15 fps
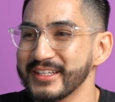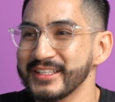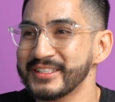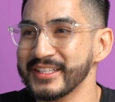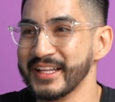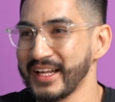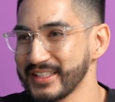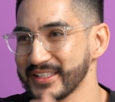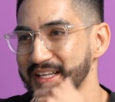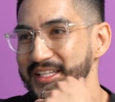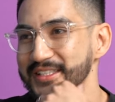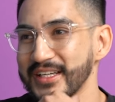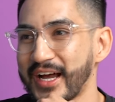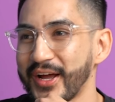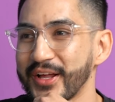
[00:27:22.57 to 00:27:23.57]
See, that's,
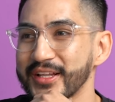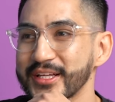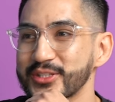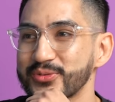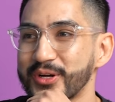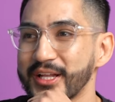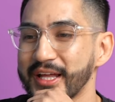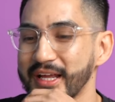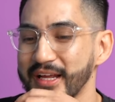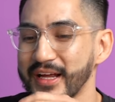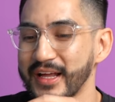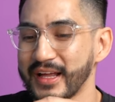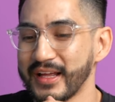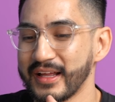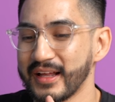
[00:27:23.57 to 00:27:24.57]
that's, that's why, like,
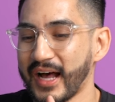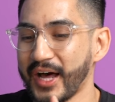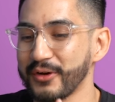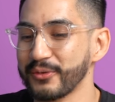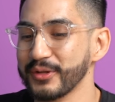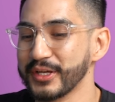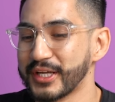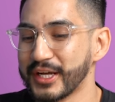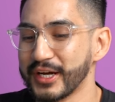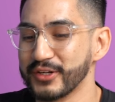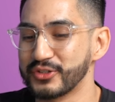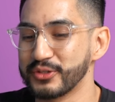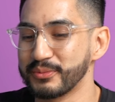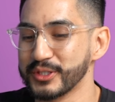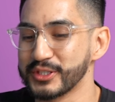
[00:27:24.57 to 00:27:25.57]
I don't really care
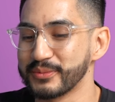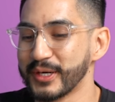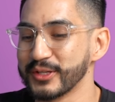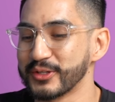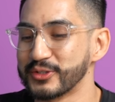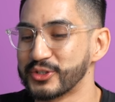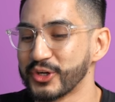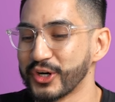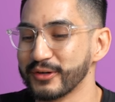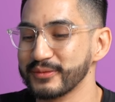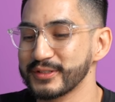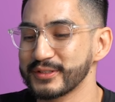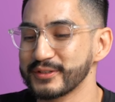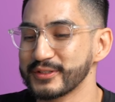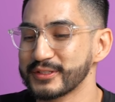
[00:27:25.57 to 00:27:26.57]
too much about the
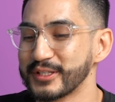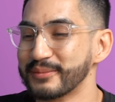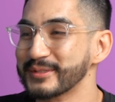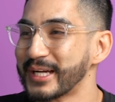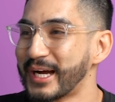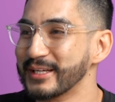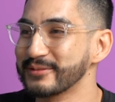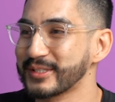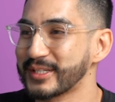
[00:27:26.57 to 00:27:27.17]
germs sometimes